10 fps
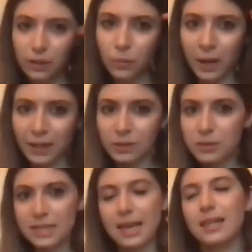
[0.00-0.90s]
you when you
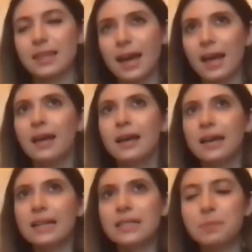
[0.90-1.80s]
say that
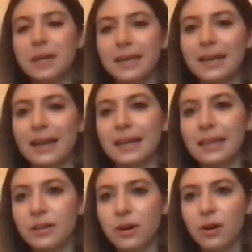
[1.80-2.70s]
it's been a
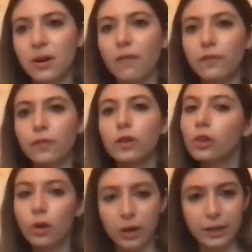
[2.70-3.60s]
year of
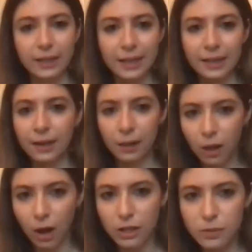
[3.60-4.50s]
learning a
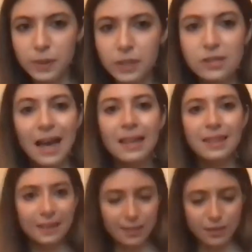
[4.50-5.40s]
lot, because I
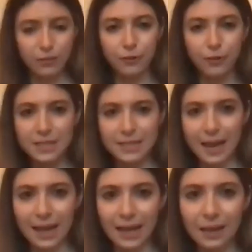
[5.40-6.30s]
think it's the first
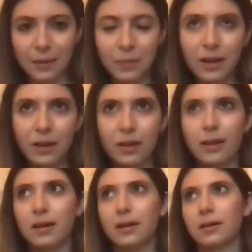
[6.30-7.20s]
time
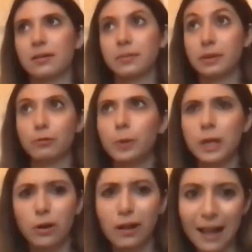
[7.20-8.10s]

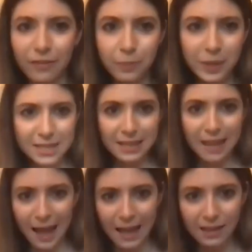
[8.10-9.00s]
we all have busy
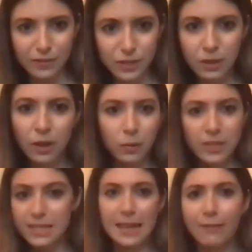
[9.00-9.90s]
lives
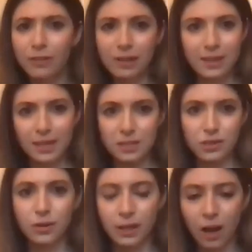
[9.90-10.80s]
with several things
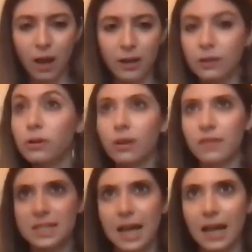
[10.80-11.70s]
going on, and all
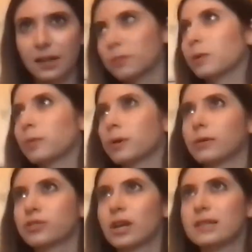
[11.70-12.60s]
of a sudden we
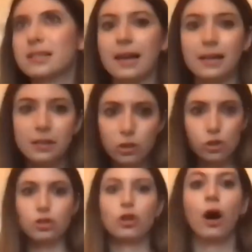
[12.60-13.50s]
were just like
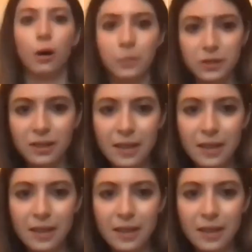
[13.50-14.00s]
stopped.